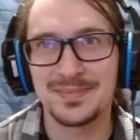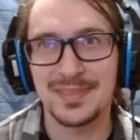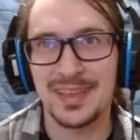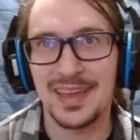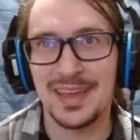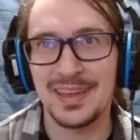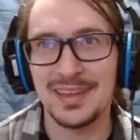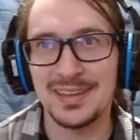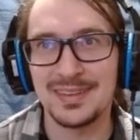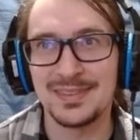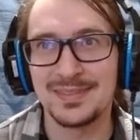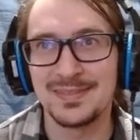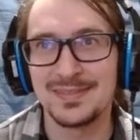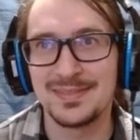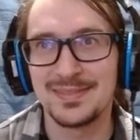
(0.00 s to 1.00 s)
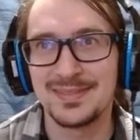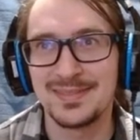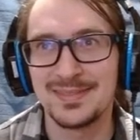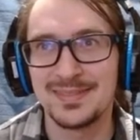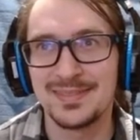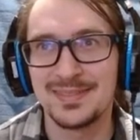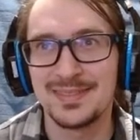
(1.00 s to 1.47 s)
I hate it.
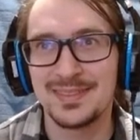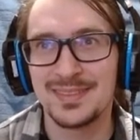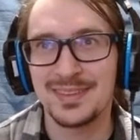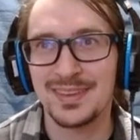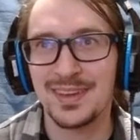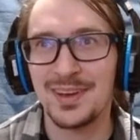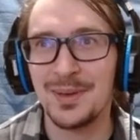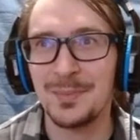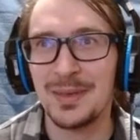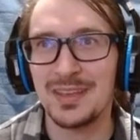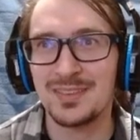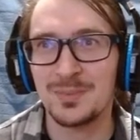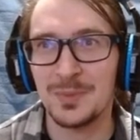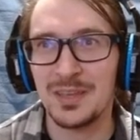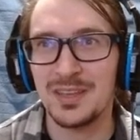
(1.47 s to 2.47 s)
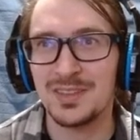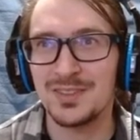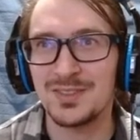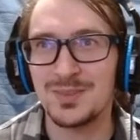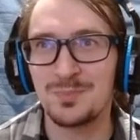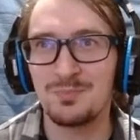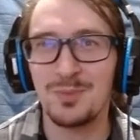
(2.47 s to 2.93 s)
Combat
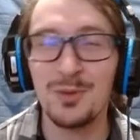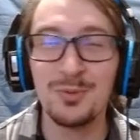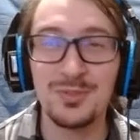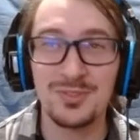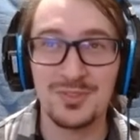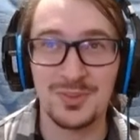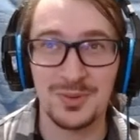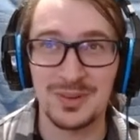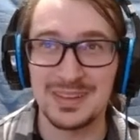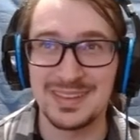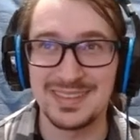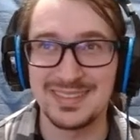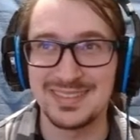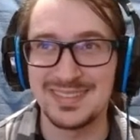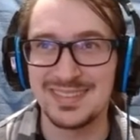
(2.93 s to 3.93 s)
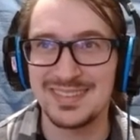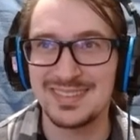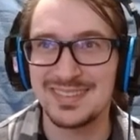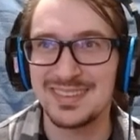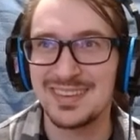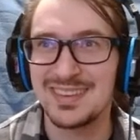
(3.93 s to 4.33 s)
spans both screens.